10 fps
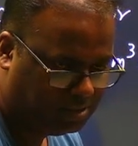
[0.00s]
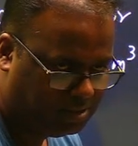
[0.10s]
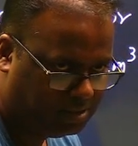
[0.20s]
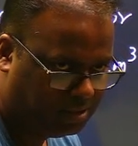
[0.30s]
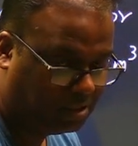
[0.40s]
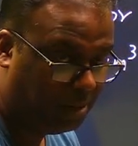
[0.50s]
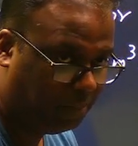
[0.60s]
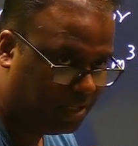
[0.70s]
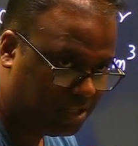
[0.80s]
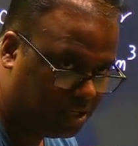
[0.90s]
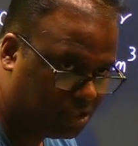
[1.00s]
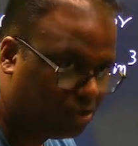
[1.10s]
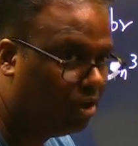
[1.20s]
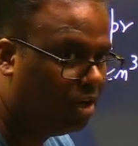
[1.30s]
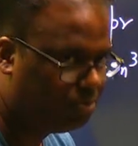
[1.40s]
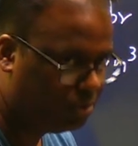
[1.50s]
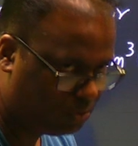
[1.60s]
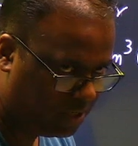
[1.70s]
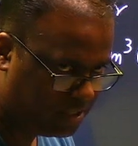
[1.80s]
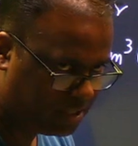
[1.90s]
the temperature has gone up to
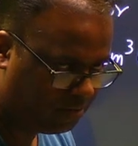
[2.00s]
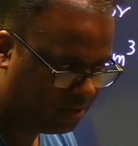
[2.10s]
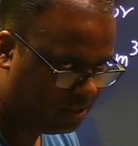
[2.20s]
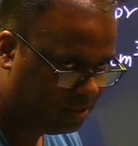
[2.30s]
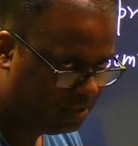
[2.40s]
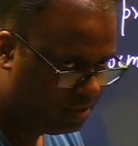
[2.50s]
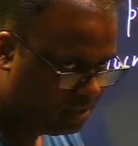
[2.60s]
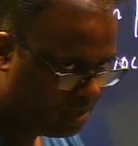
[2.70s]
27. How